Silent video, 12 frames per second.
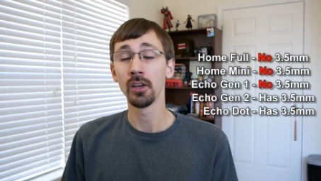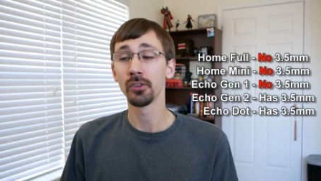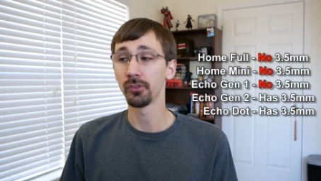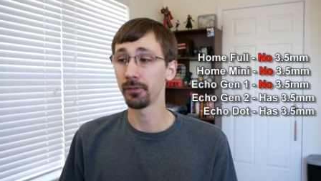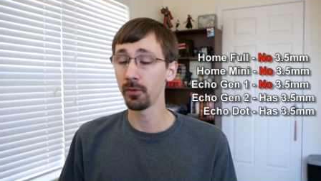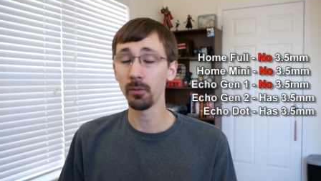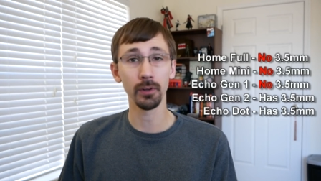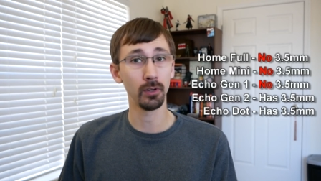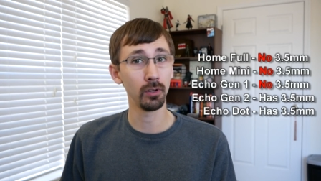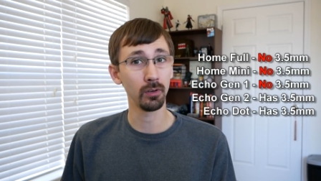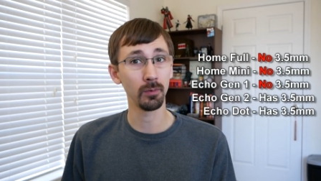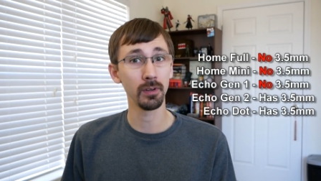So if you want to
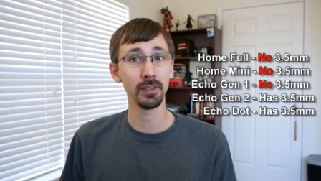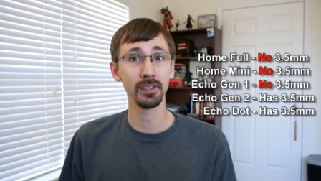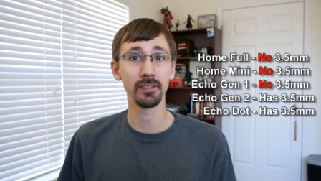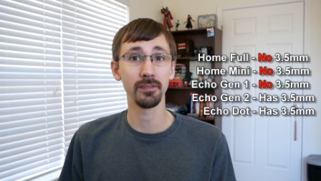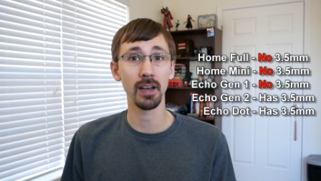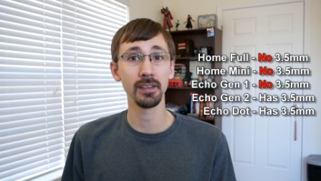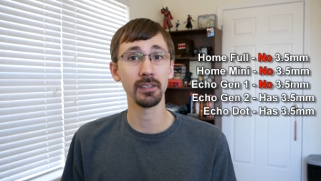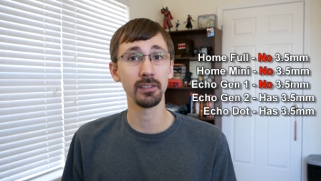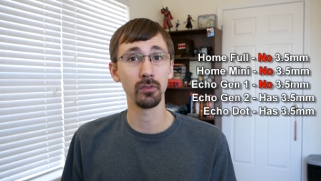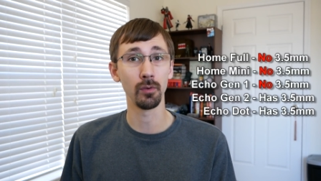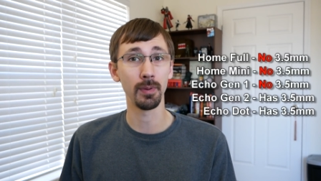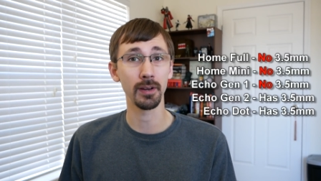hook one of these devices
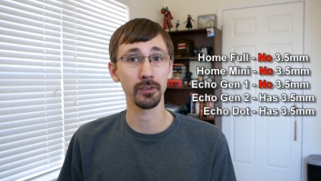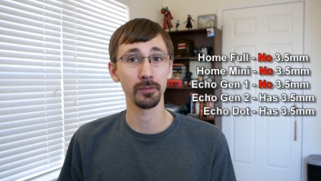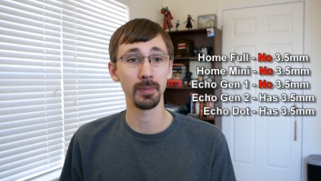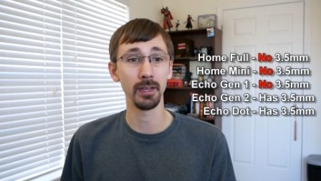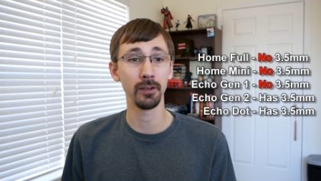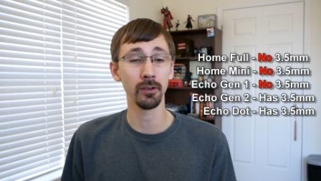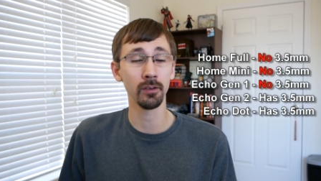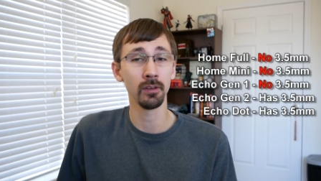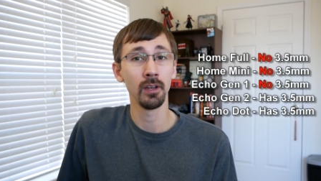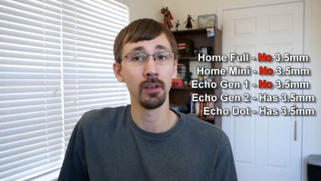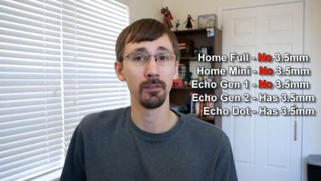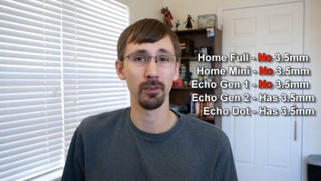to a better speaker
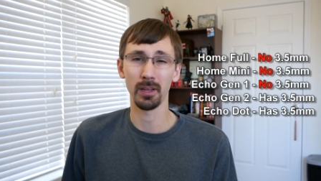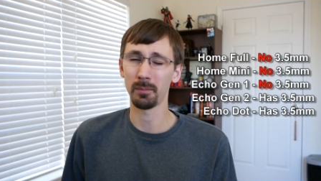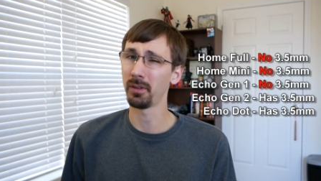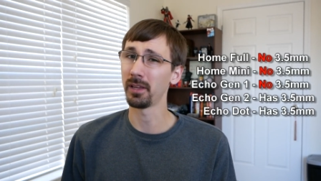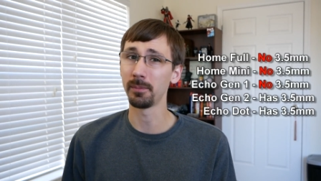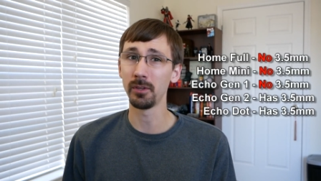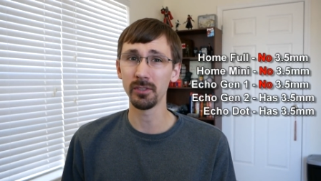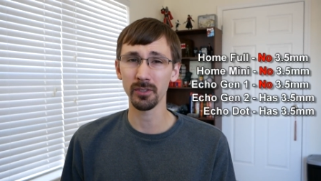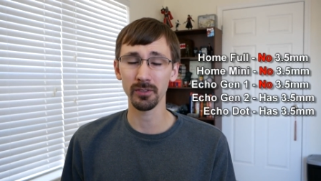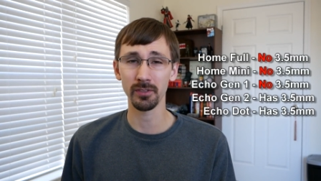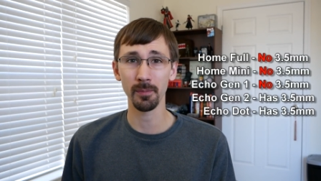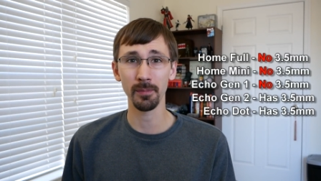for like playing music
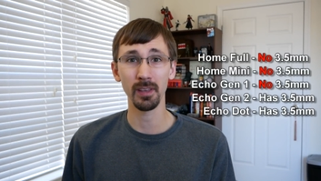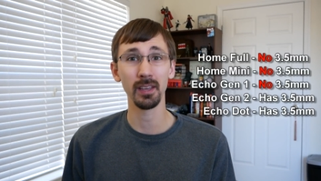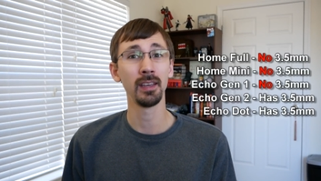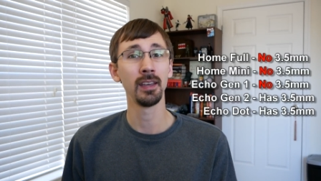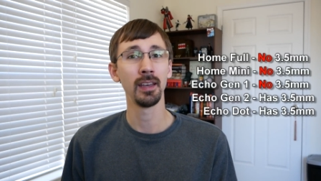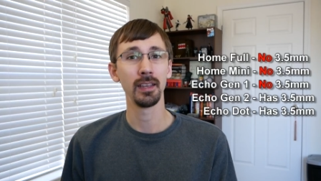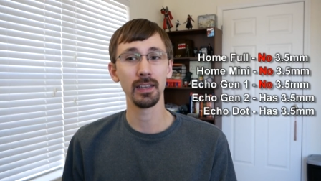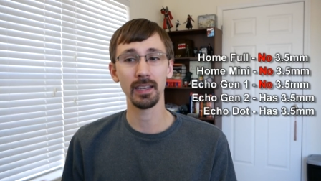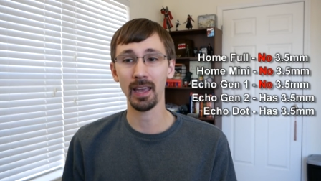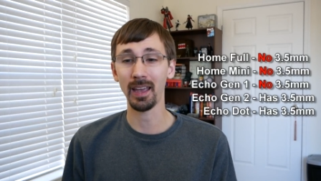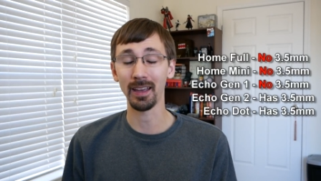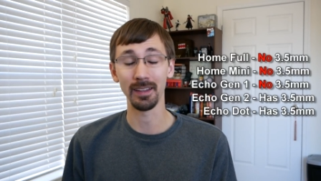or something, you
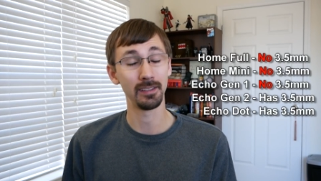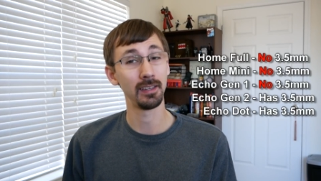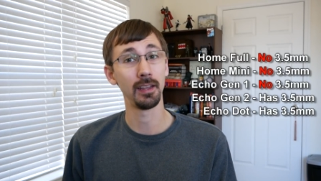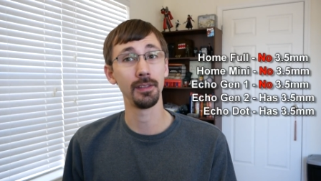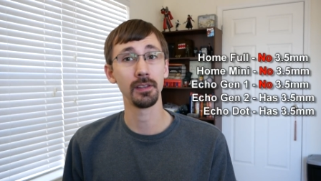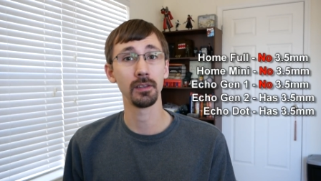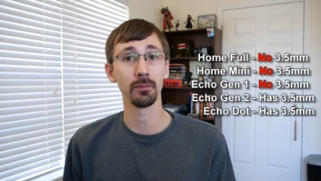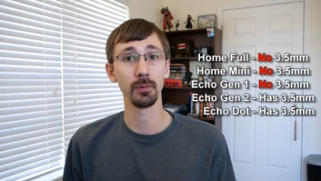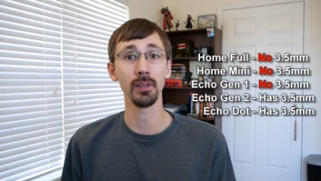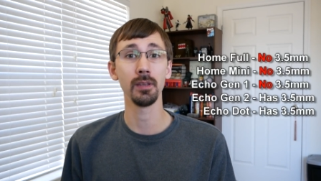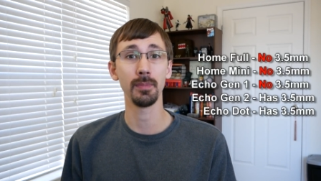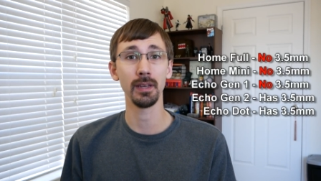can't, and that's a
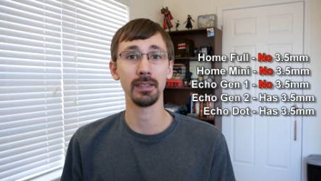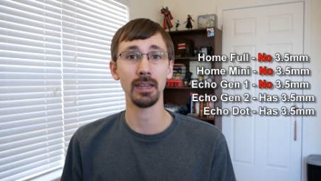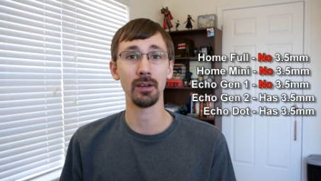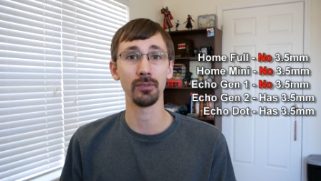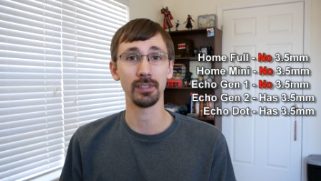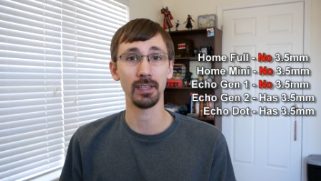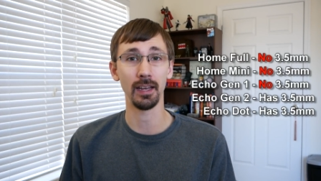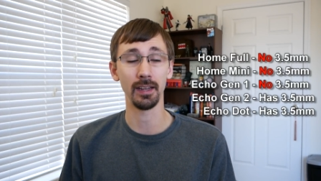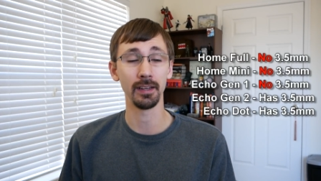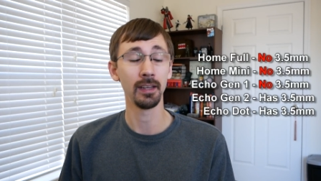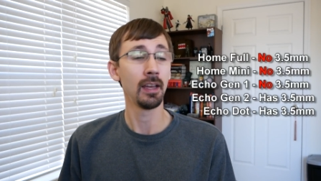really big downside.